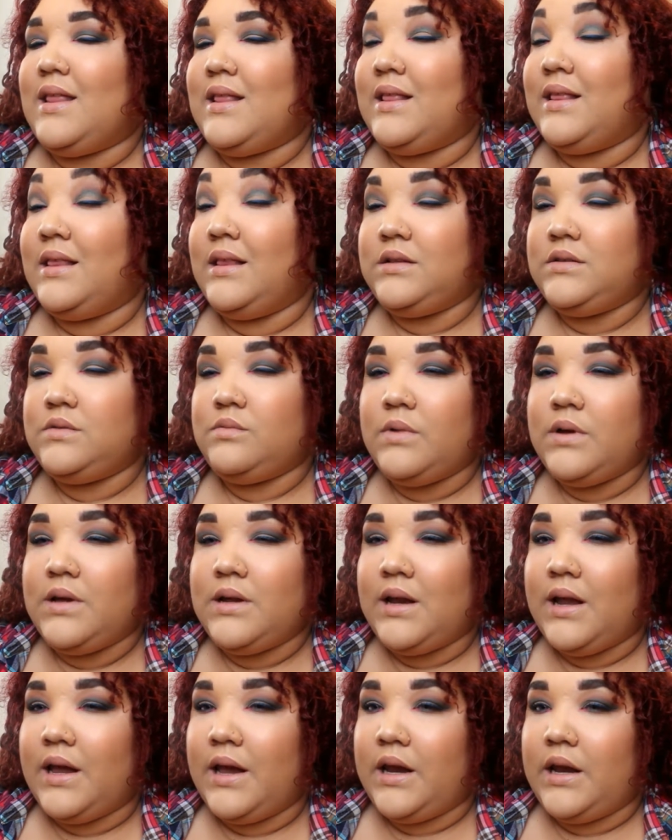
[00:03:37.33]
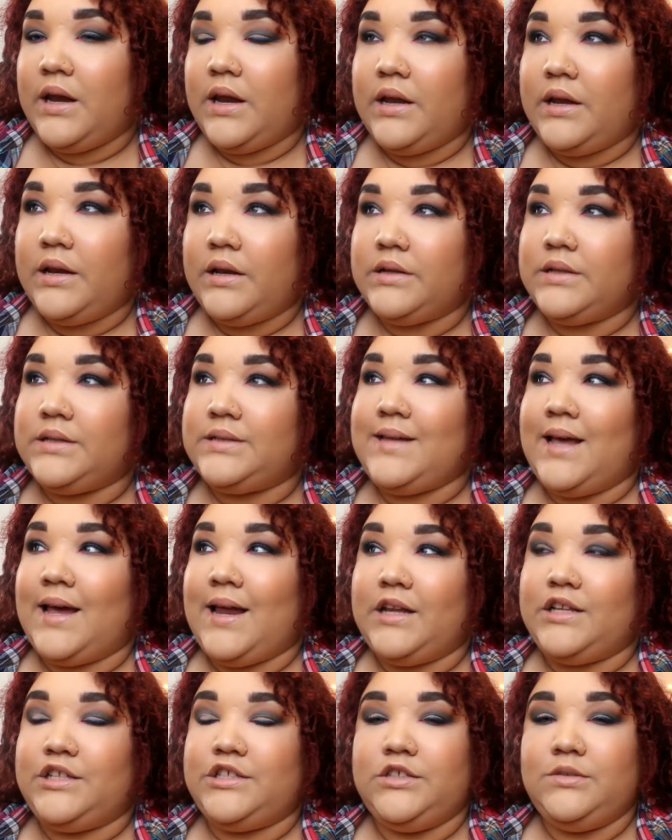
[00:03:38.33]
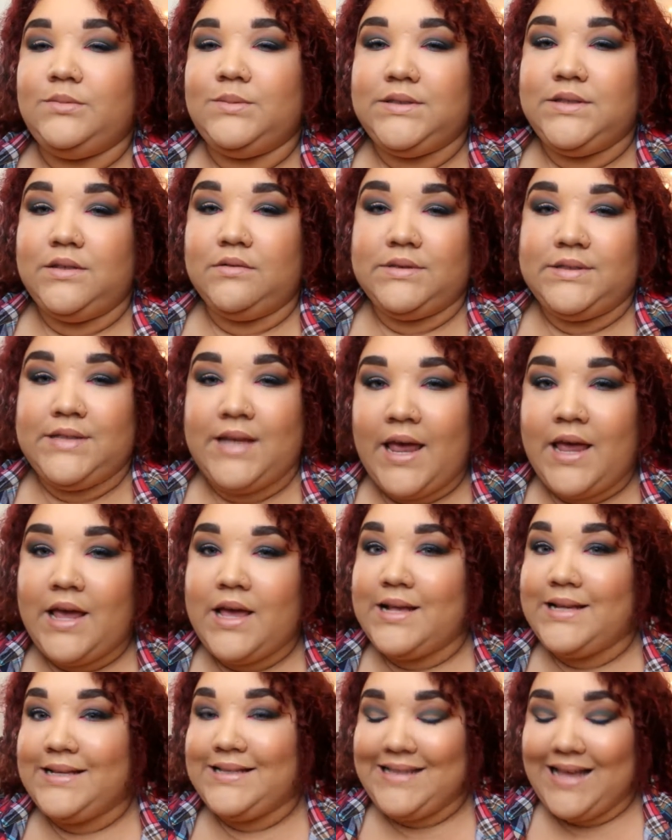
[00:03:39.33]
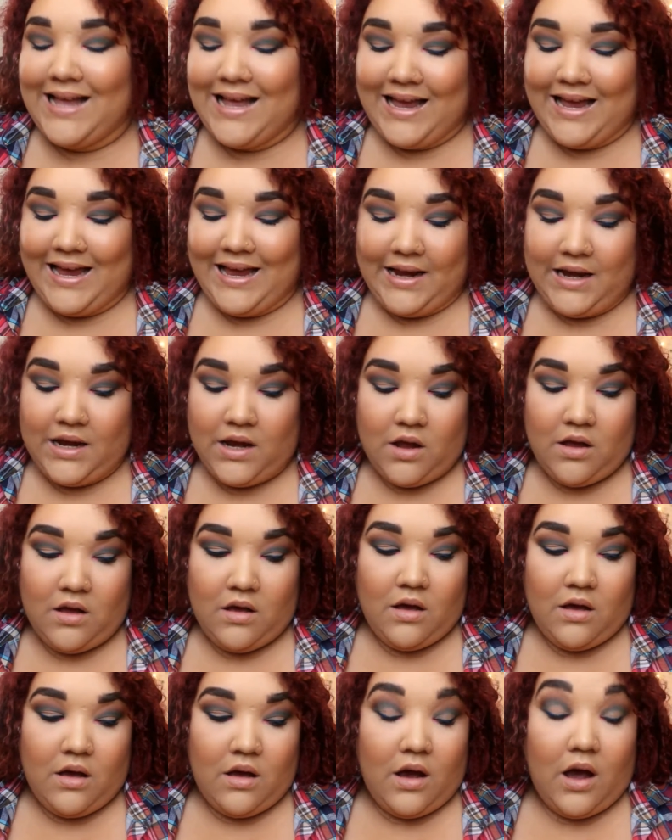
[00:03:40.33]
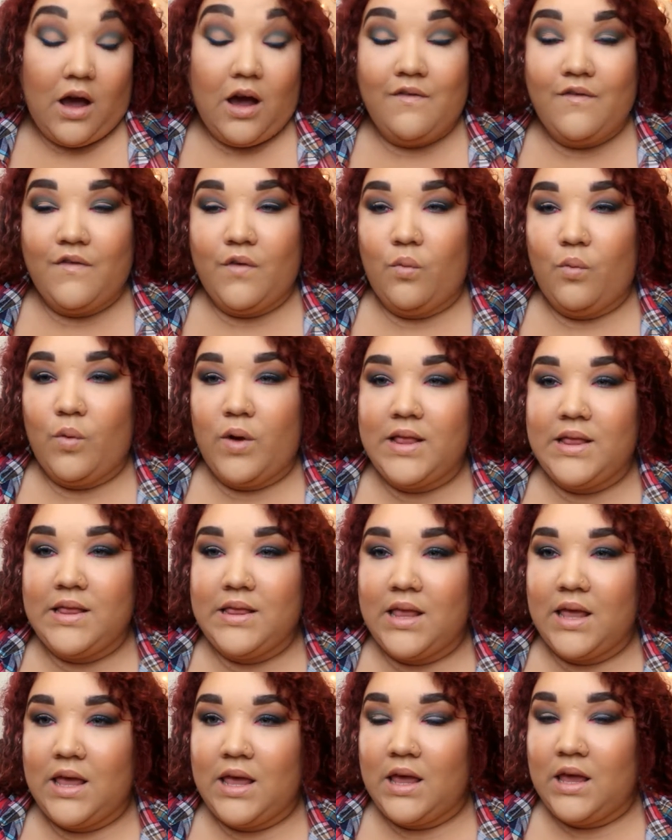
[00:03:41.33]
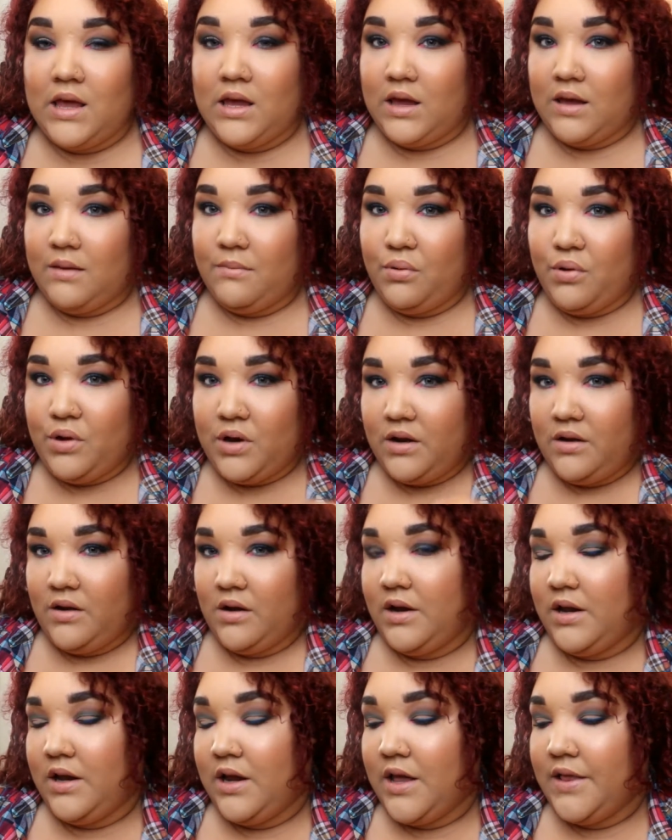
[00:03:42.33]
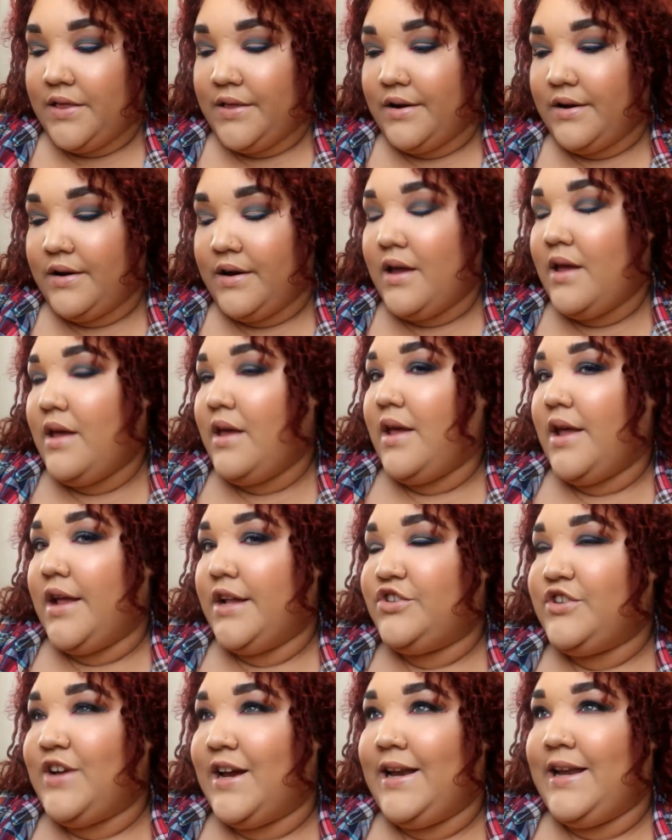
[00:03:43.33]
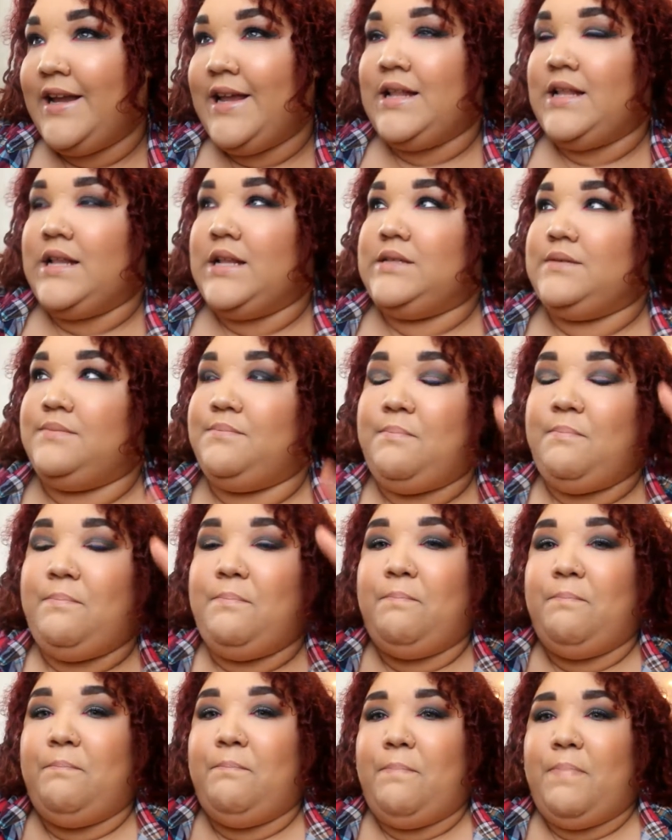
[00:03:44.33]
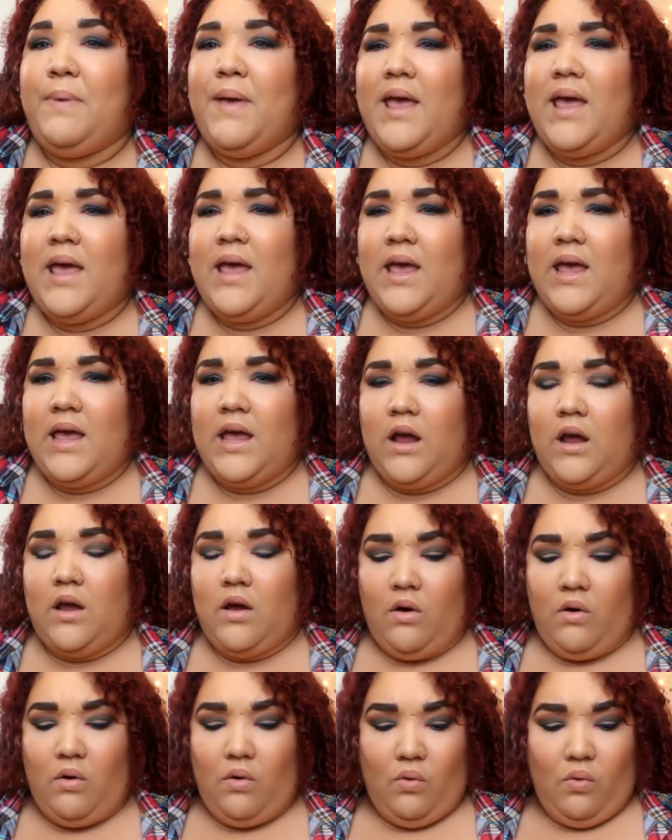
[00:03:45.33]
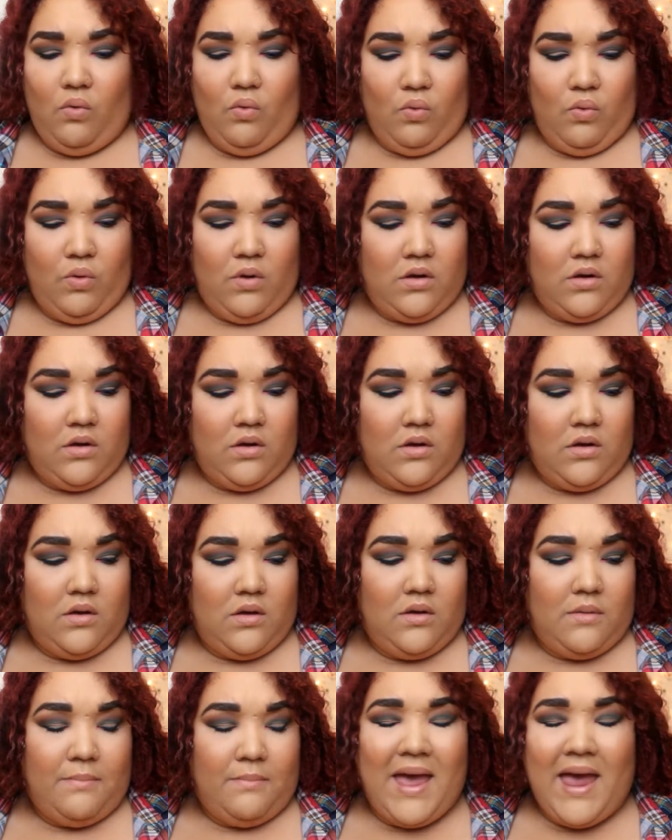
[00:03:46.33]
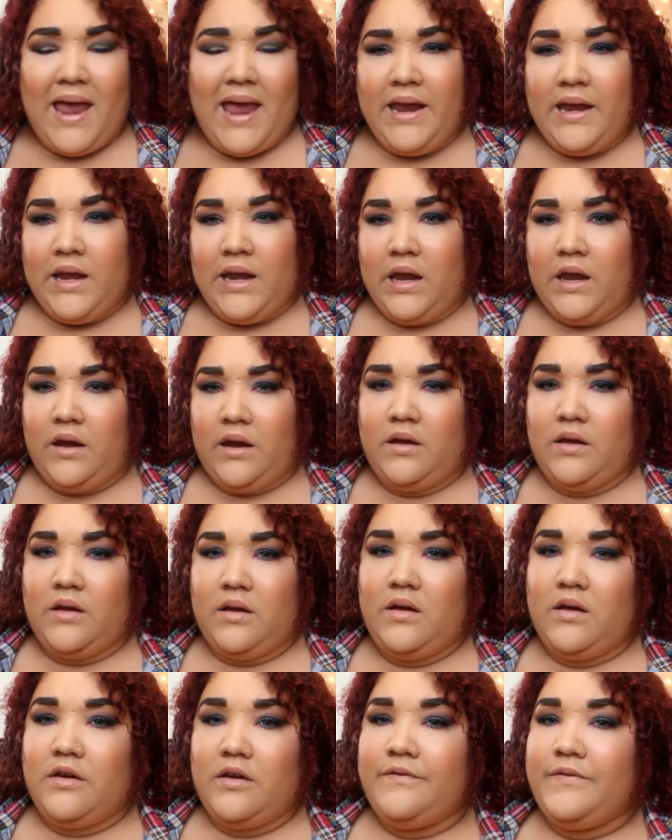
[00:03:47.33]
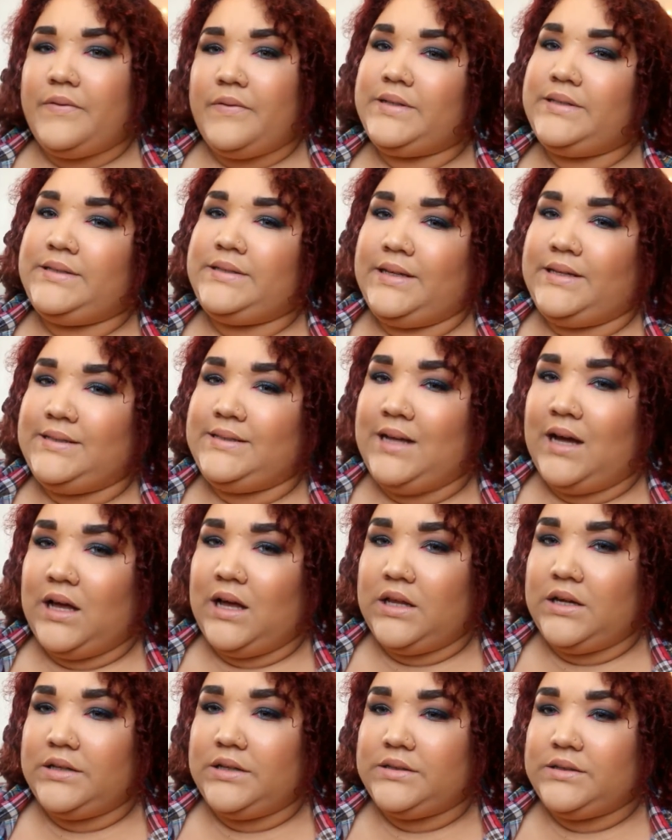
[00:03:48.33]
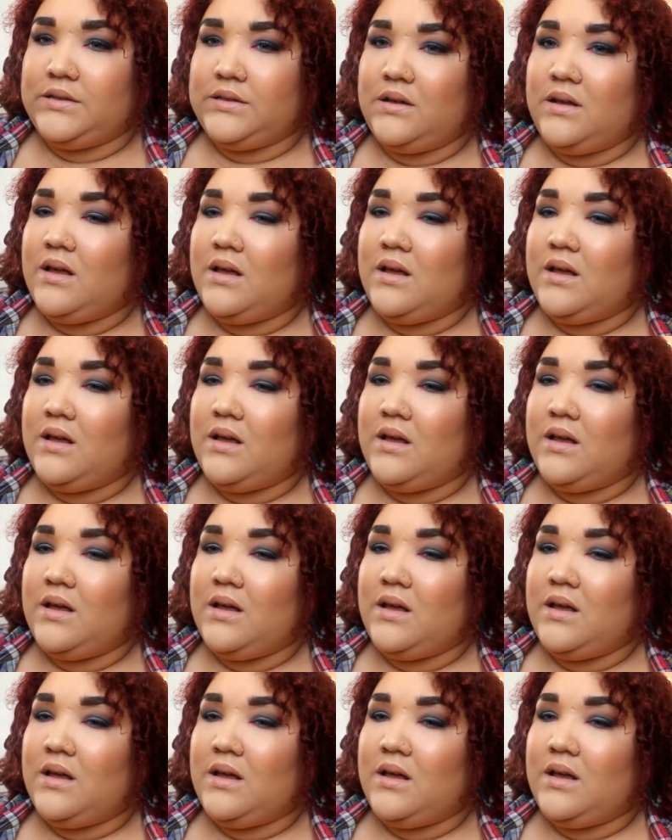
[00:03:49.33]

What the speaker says: this one lady decided she was going to take a sign off of one thing and put it on the other and try to get this big old painting for $6.